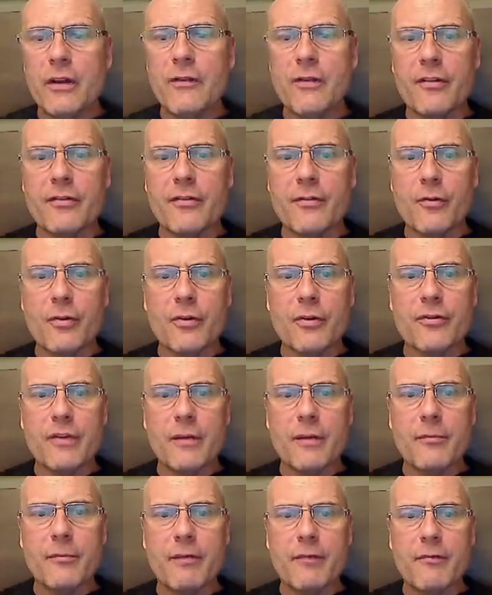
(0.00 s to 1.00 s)
this, of course,
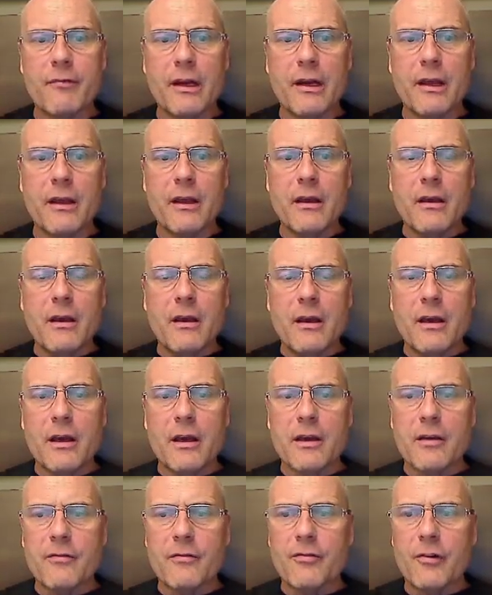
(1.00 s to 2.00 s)
can be really
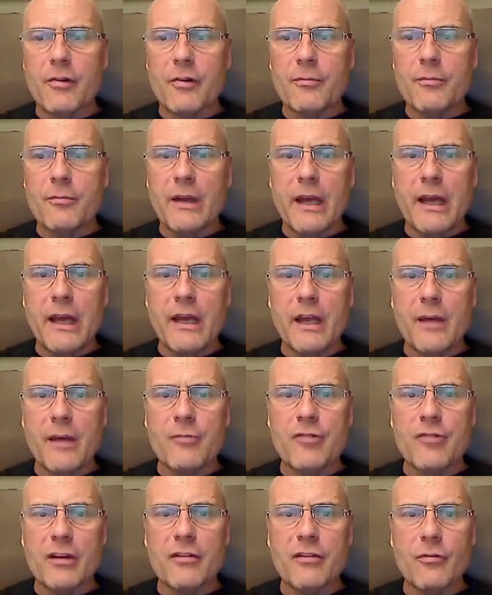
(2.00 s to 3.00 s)
confirmed in any
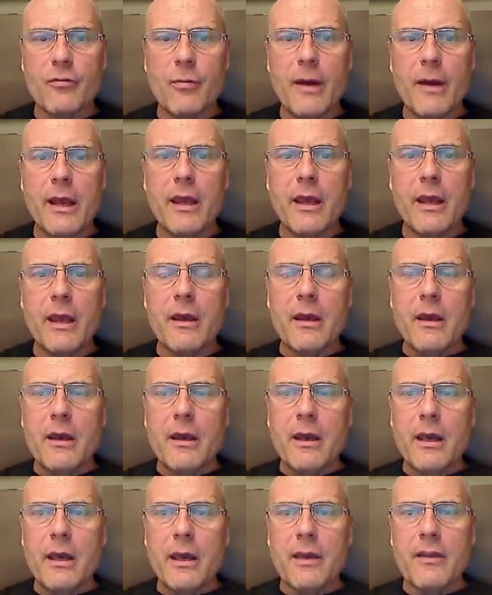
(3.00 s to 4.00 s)
objective way.
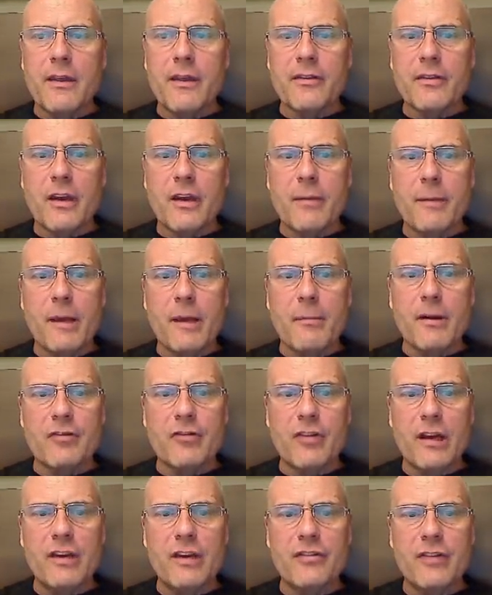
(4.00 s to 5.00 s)
There's going to be a bunch of he